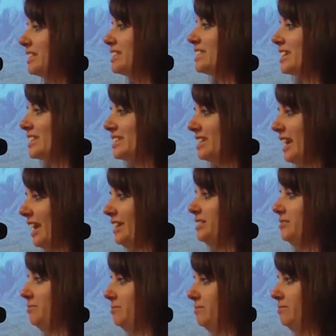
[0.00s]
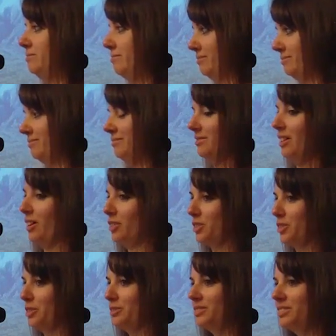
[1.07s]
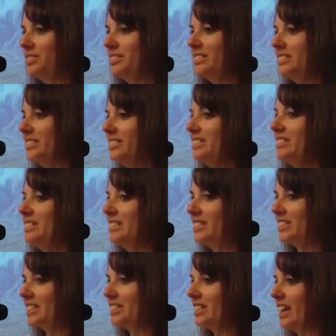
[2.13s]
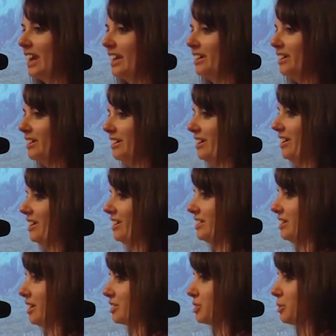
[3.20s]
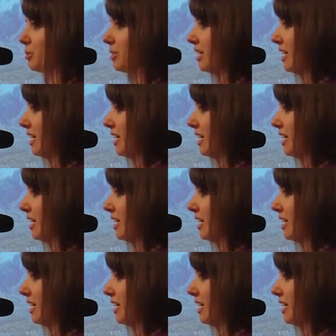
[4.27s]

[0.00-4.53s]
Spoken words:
6 to 8. Also, 6 to 8 on October